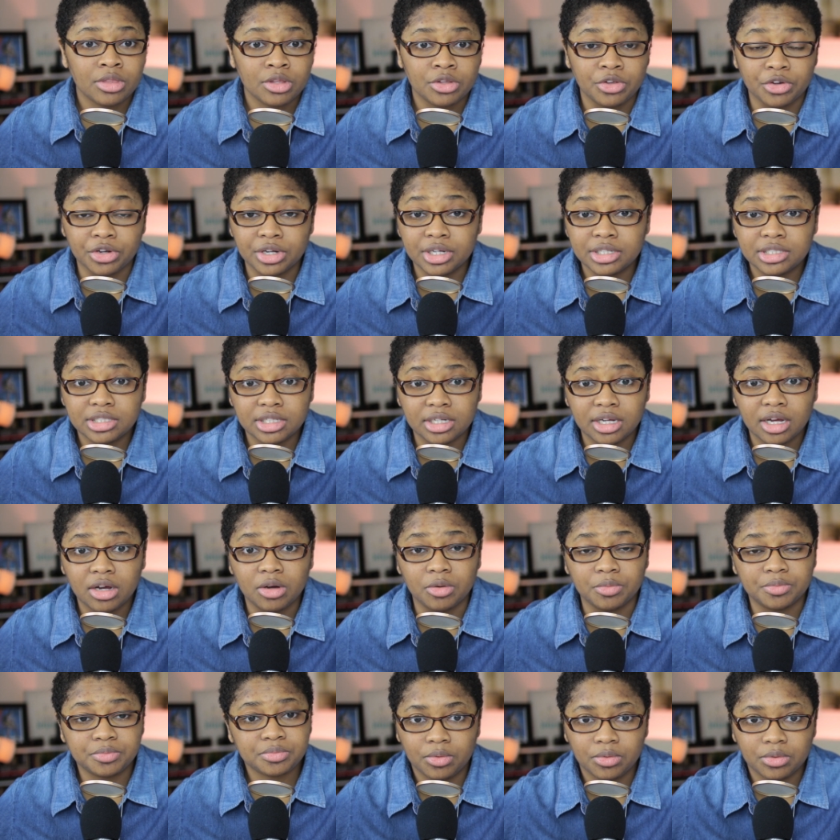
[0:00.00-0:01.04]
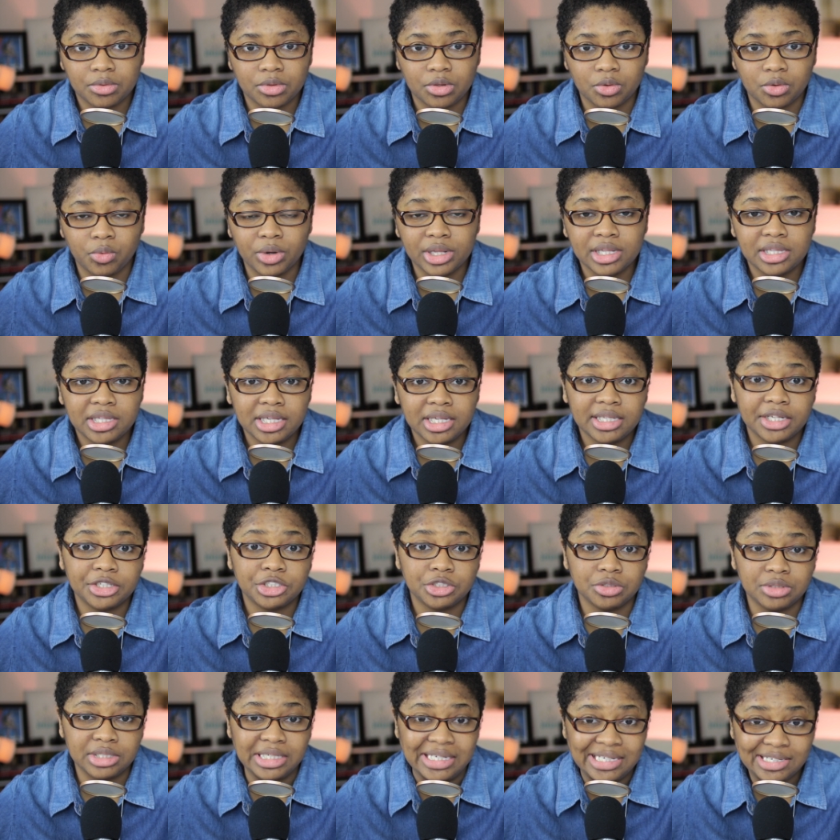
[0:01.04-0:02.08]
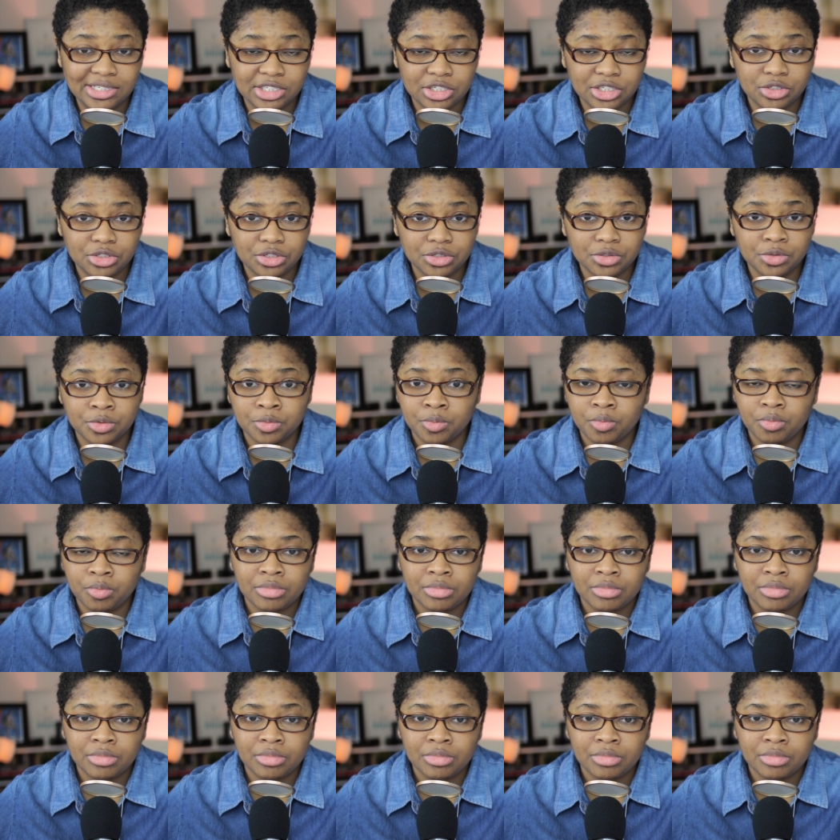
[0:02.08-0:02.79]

you're good to go. The one thing that you need to do